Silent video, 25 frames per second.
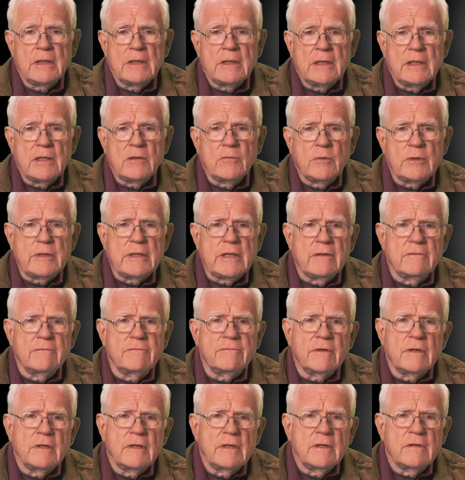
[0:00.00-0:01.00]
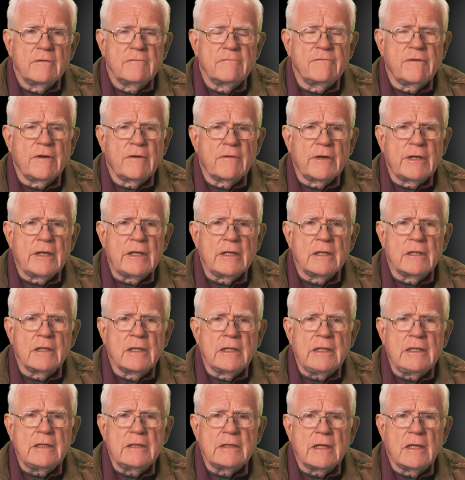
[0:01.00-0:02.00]
It would give very
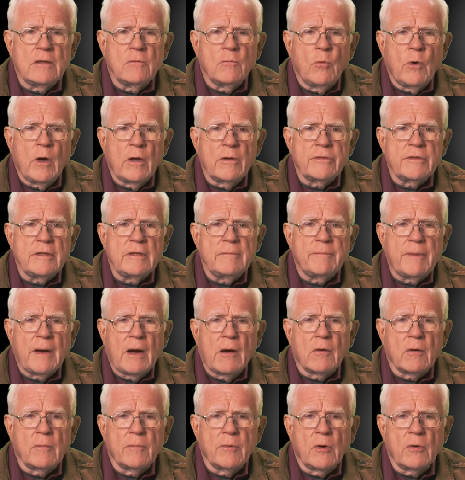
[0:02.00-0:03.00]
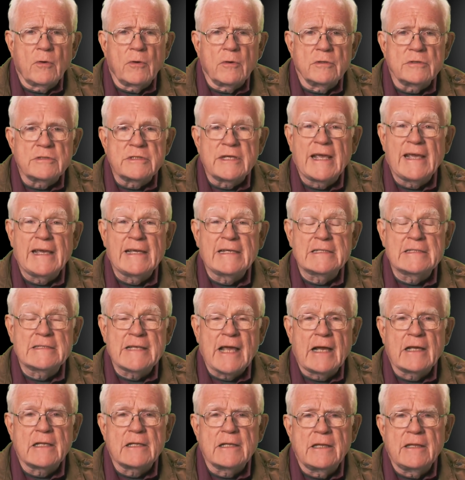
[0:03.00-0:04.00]
elite and wealthy power brokers
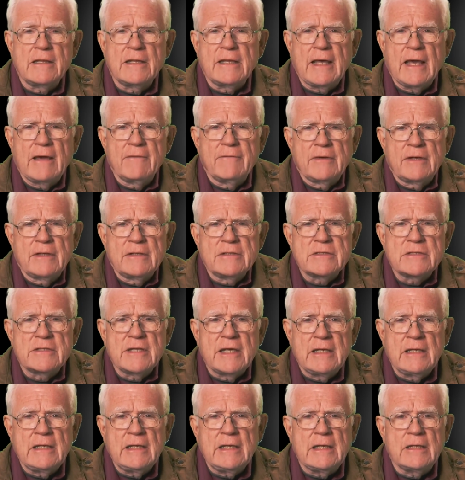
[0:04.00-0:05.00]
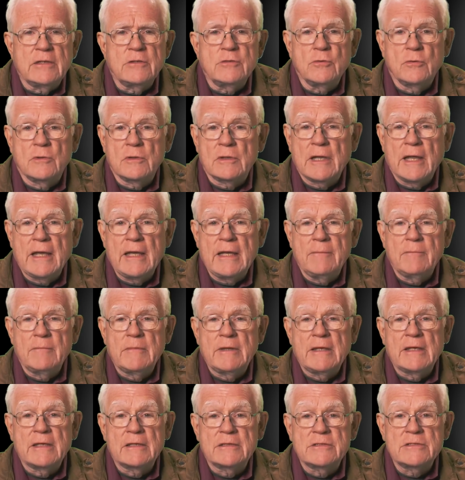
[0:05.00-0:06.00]
exactly the evidence they need to claim
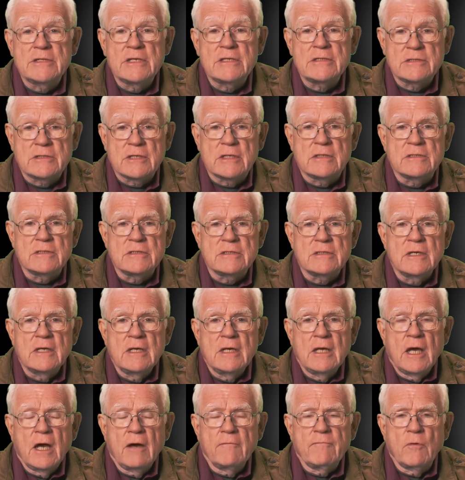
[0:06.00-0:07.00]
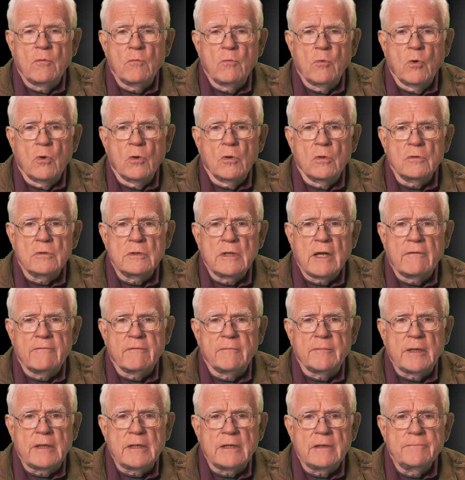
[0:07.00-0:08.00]
the existence of a world
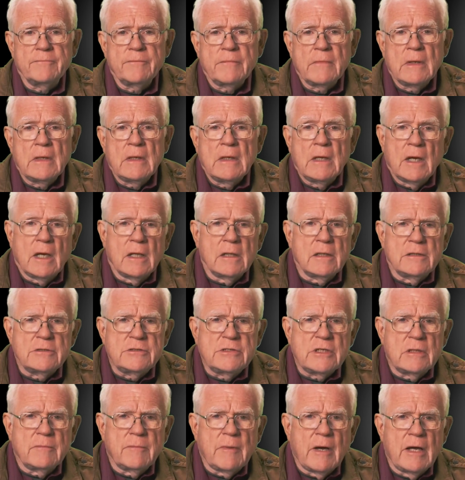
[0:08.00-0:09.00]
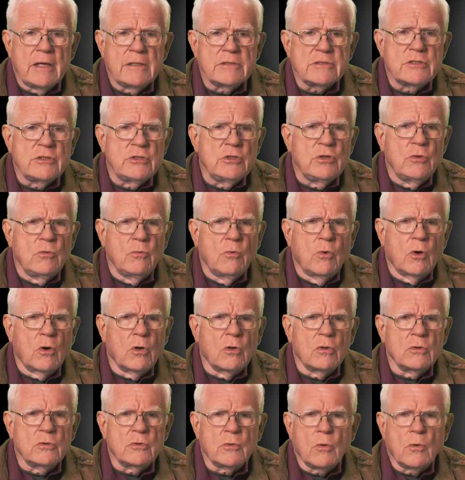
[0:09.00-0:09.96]
government, a legitimized new world